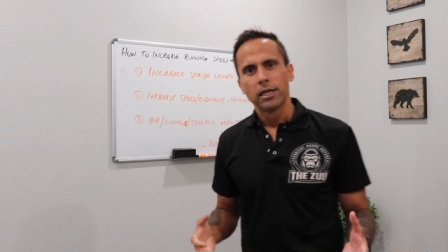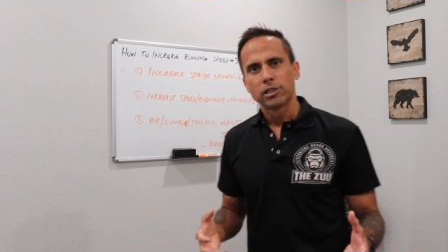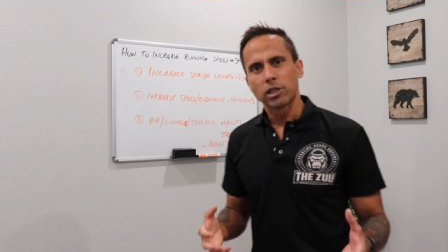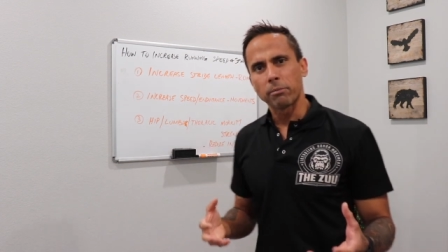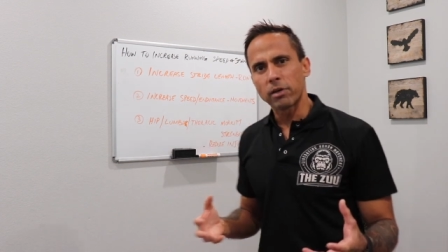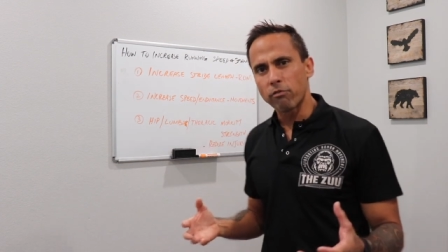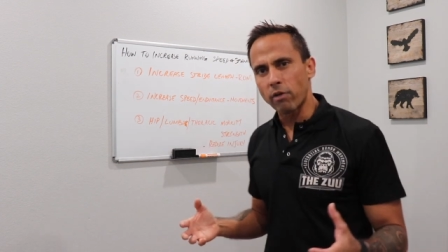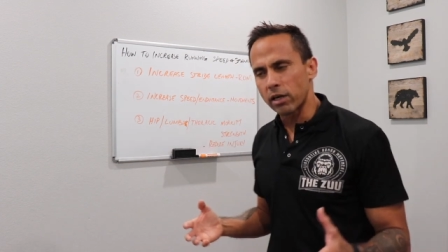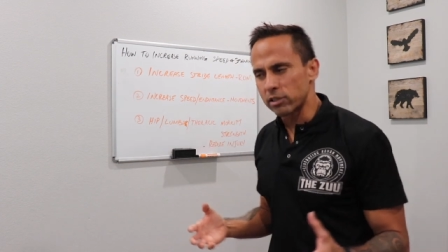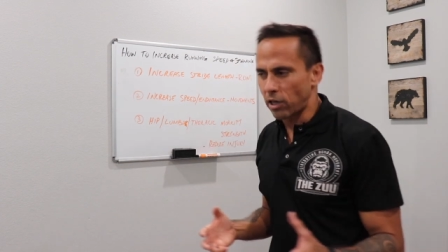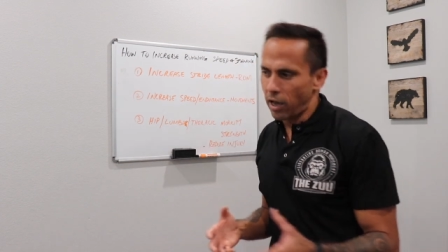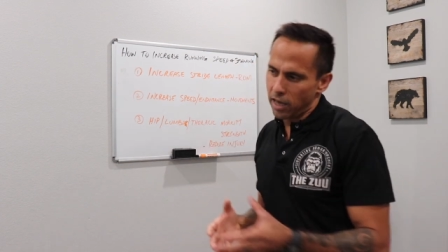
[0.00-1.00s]
So many
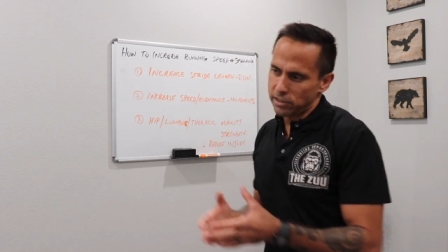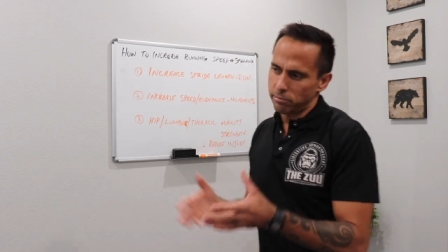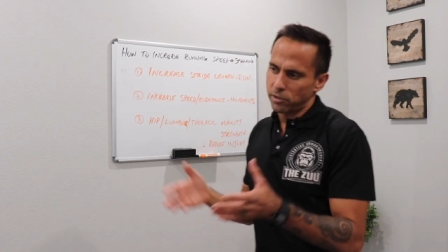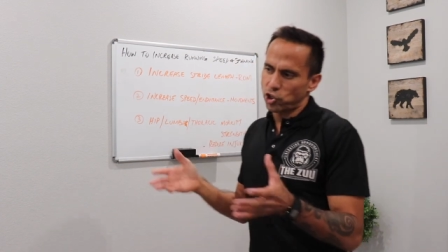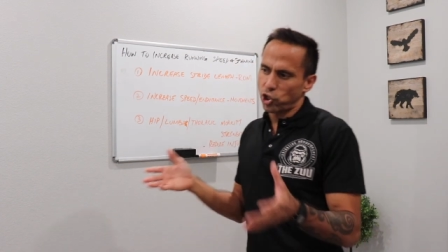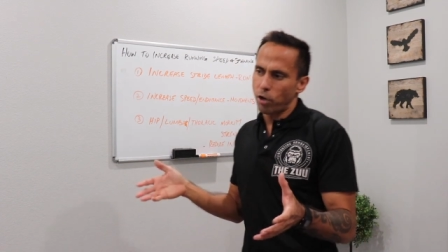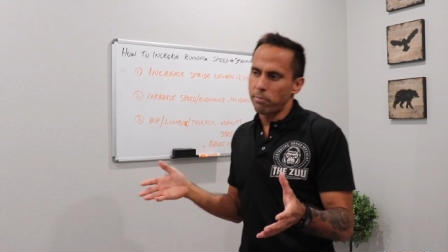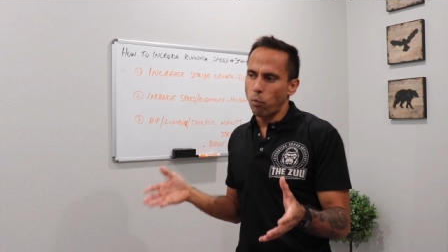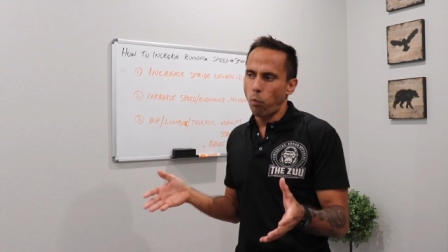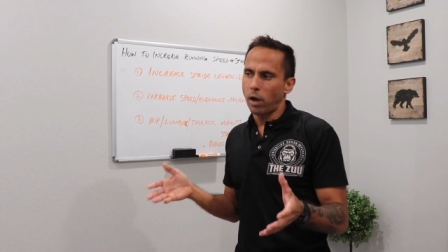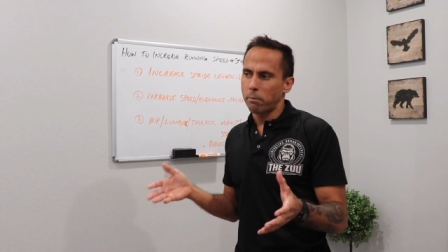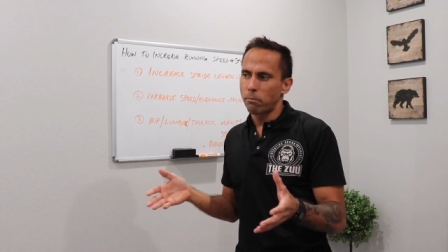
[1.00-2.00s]
runners, I ask them to show me
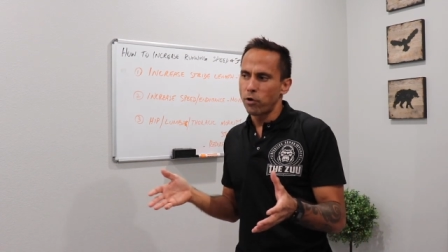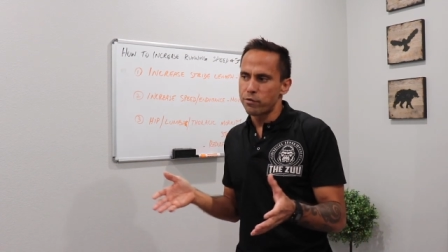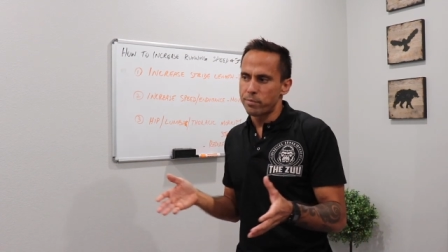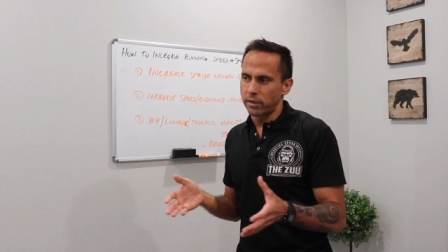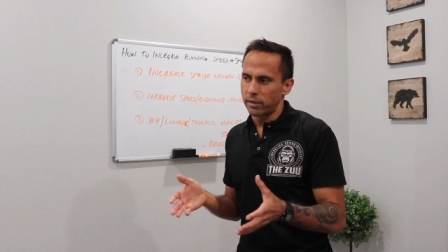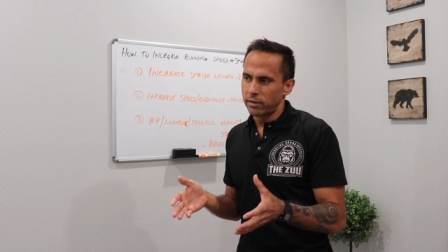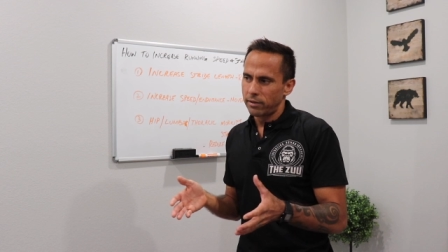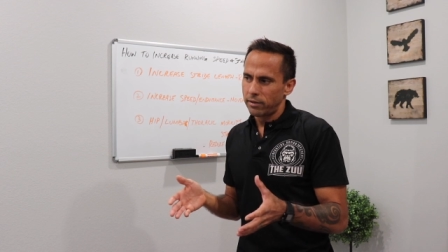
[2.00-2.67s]
one movement